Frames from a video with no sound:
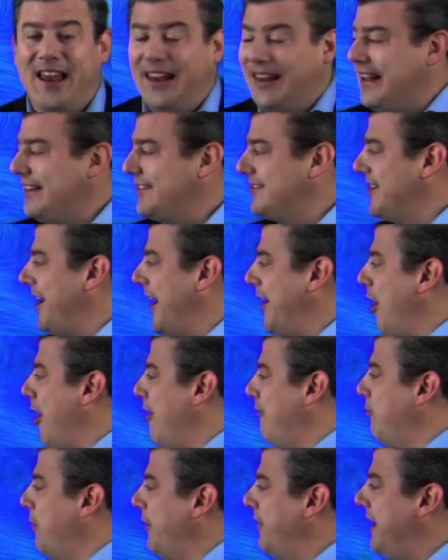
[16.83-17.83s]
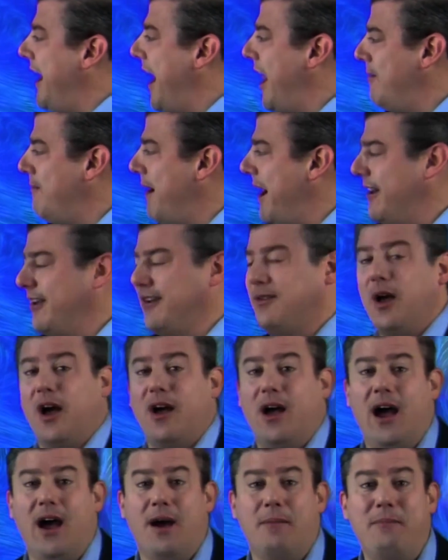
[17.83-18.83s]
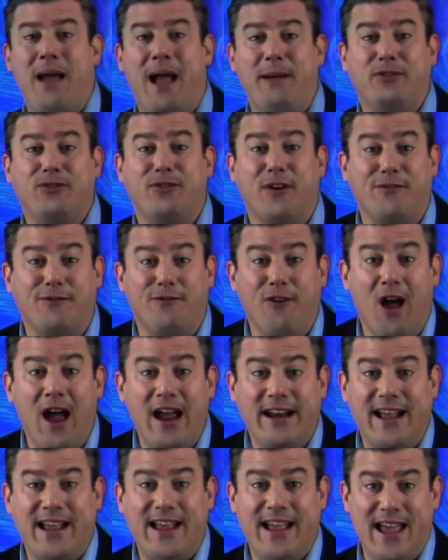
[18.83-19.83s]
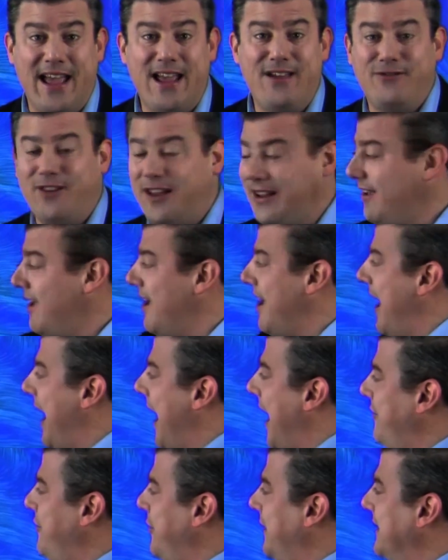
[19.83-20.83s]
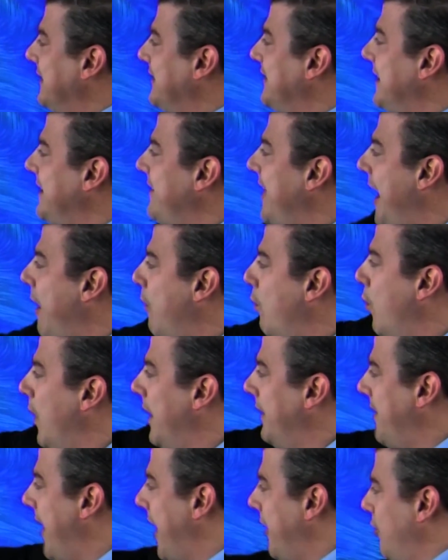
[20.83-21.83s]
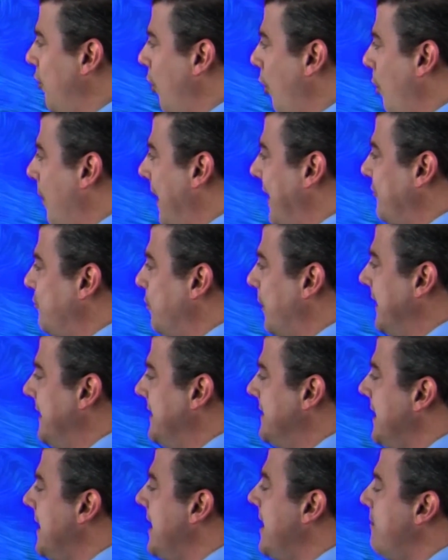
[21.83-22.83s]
Let's kick off with the animated maps for Friday evening, and you can see that wind, that northwest wind,